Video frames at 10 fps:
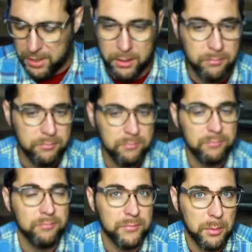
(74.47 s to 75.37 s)
I know
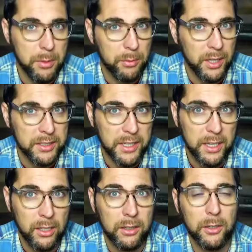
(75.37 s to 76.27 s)
some people like to
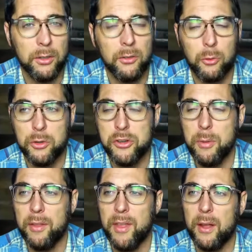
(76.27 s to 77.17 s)
get a little squishy
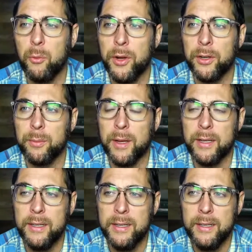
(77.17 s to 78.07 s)
about that and weird,
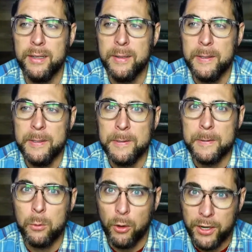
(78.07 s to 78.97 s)
but
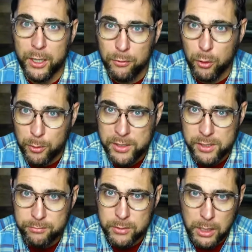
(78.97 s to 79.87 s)
we're here for a
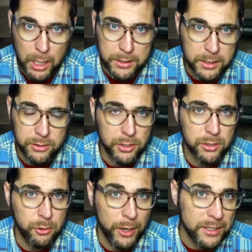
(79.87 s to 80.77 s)
reason. God didn't
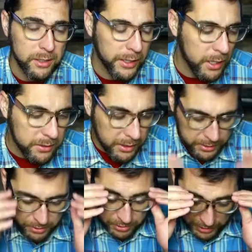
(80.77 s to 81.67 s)
just translate us, he
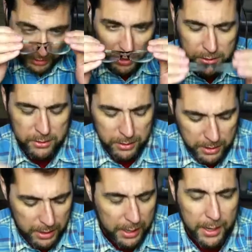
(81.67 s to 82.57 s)
didn't just kill us.
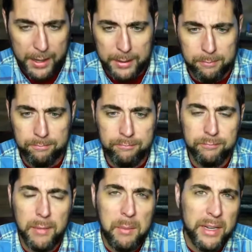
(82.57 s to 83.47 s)

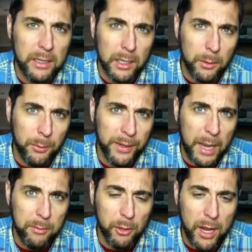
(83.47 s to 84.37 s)
Immediately when we
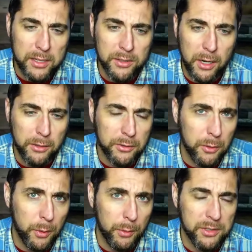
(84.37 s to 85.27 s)
came to Christ and
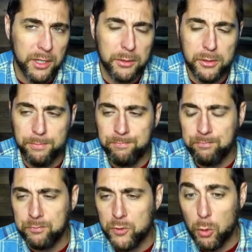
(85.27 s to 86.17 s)
understood we were sinners.
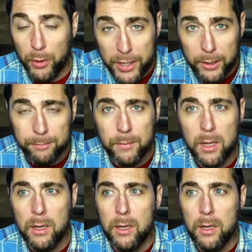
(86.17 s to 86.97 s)
So we're here.